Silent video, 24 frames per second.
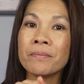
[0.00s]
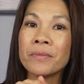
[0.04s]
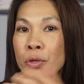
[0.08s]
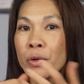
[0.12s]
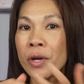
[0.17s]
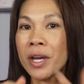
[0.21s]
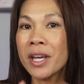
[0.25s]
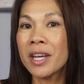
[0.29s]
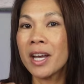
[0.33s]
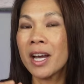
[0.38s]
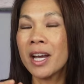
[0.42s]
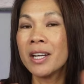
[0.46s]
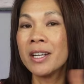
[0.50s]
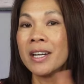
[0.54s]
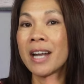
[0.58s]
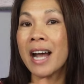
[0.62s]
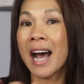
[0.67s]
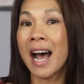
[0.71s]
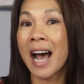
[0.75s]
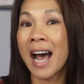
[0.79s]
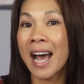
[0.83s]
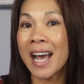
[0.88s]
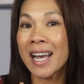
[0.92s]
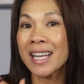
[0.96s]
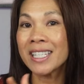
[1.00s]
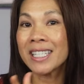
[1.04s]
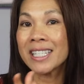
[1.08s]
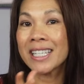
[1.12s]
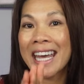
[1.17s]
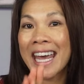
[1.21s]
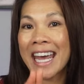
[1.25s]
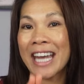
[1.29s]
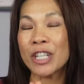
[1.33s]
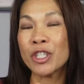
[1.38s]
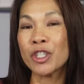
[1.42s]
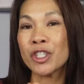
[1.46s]
Create an
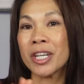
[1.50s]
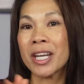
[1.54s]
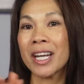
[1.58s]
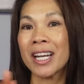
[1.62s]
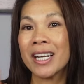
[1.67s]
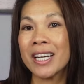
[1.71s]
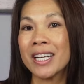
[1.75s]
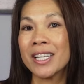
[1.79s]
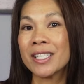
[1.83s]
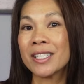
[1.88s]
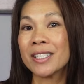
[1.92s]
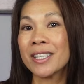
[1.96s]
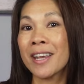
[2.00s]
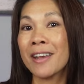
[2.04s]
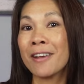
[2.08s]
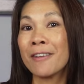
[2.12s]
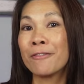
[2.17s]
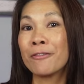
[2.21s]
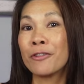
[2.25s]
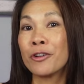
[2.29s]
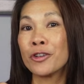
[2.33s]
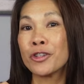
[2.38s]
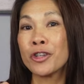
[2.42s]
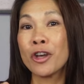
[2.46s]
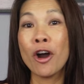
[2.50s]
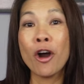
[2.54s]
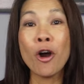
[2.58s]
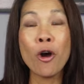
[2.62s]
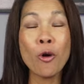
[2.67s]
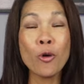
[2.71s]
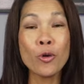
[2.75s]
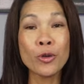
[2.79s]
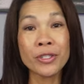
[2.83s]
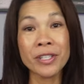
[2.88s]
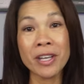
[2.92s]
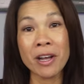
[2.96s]
eye-catching listing for your
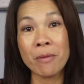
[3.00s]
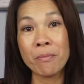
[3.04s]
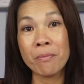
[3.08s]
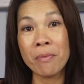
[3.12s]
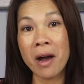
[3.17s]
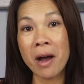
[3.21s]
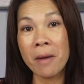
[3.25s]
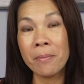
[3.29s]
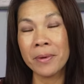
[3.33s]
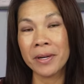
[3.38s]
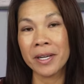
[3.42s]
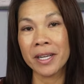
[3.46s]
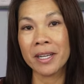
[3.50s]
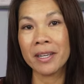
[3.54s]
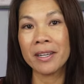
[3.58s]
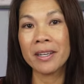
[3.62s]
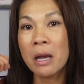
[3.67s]
wholesale property,